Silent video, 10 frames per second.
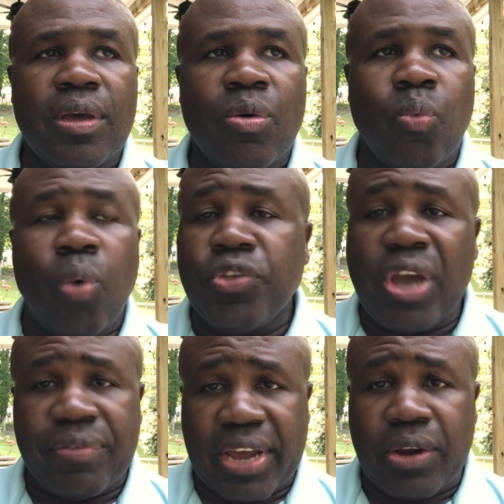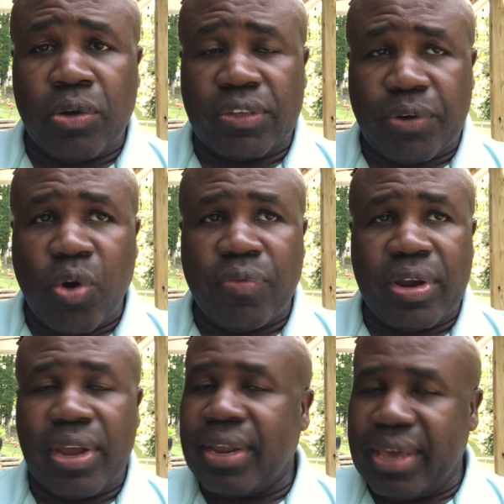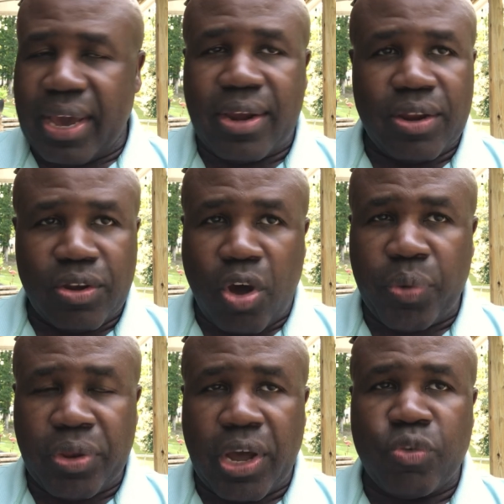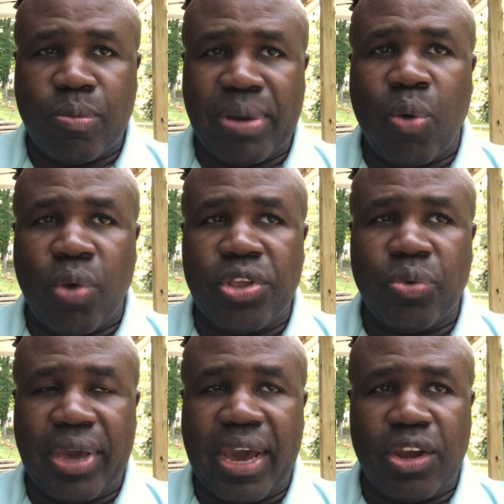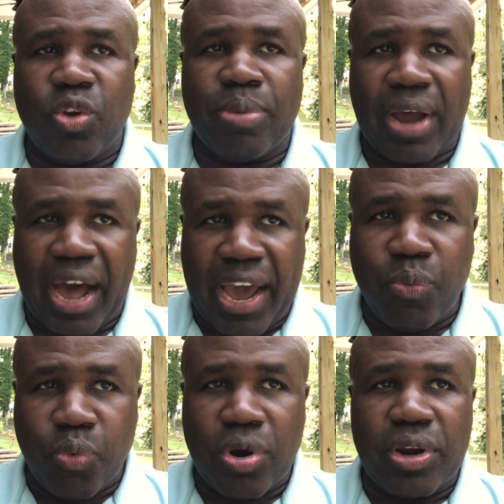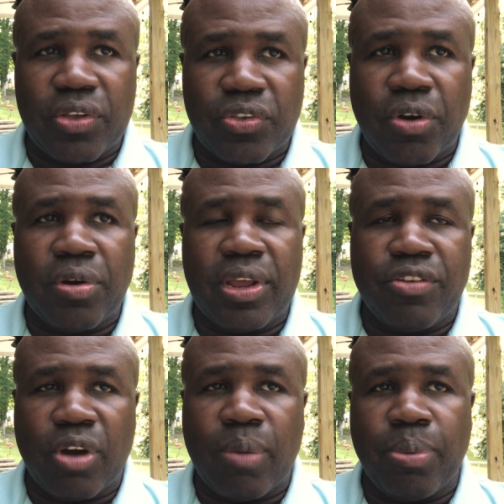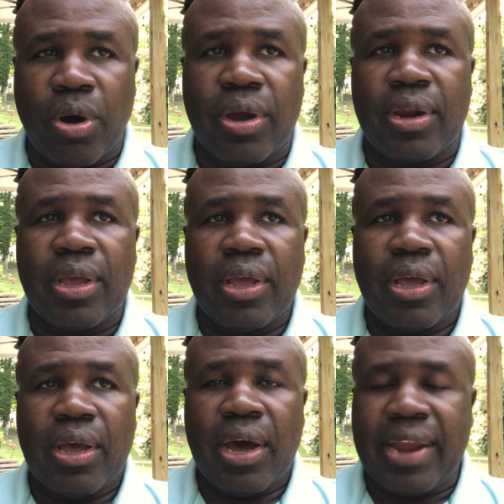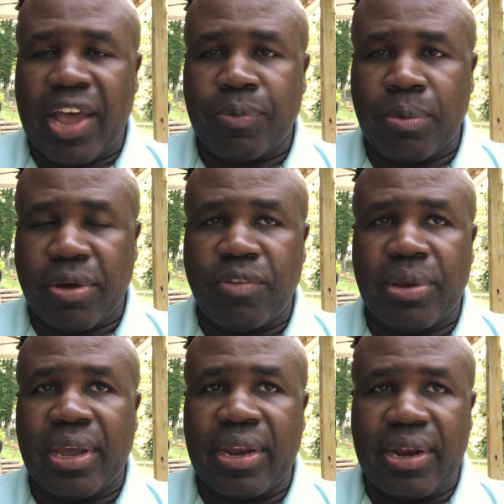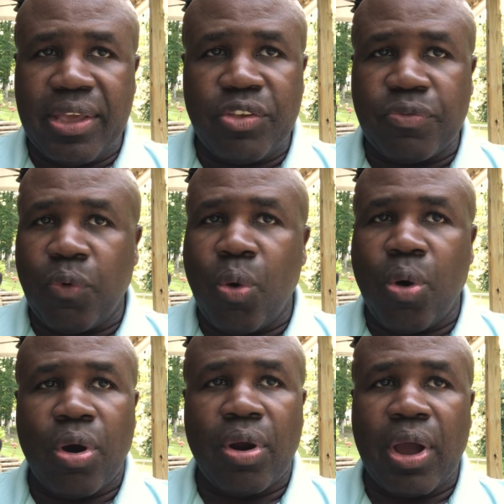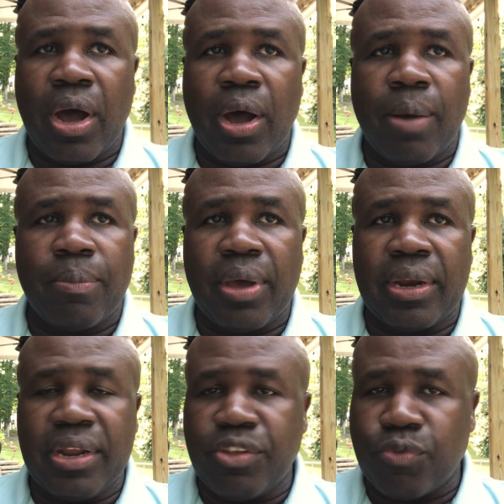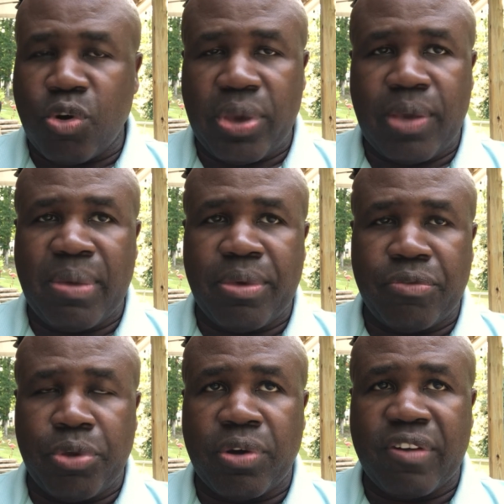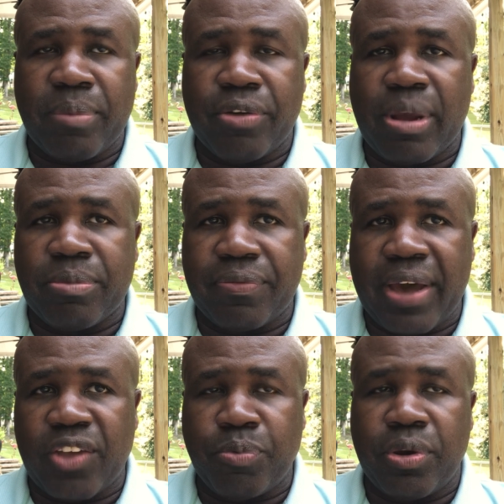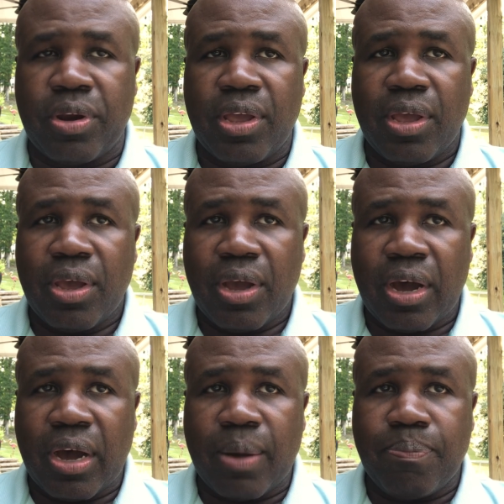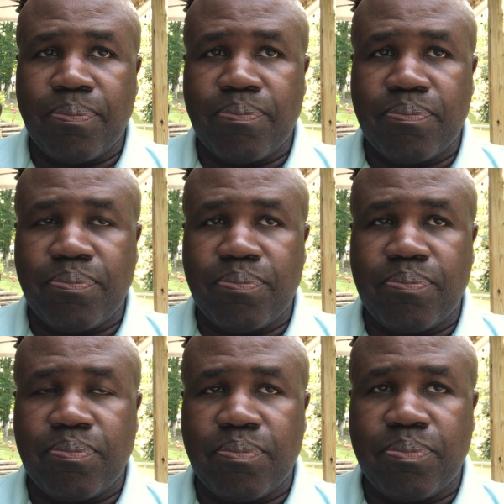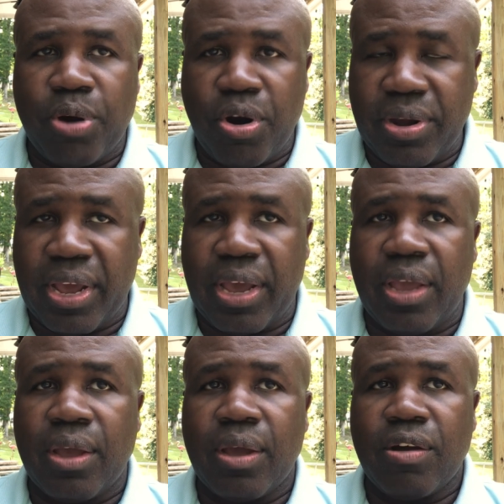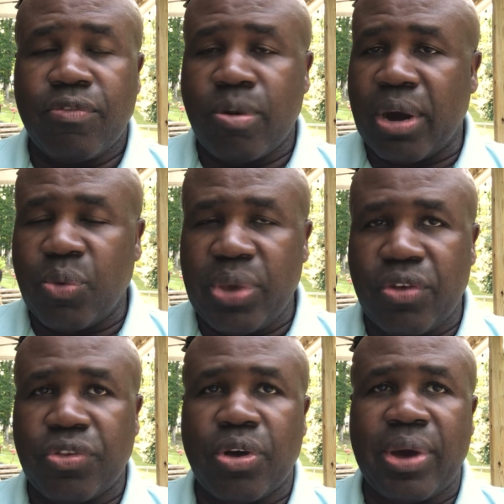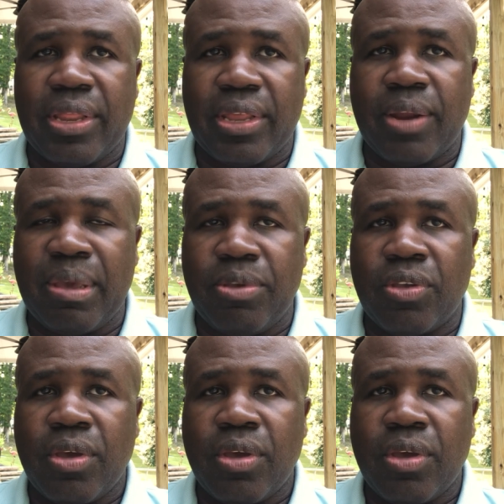once you have a diagnosis of COVID, and again, talk with the doctor about what you can do, but I would certainly jump on an aspirin regimen, at least for um, at least for a week, maybe 325 milligrams of aspirin uh, per day for about a week or so, and then maybe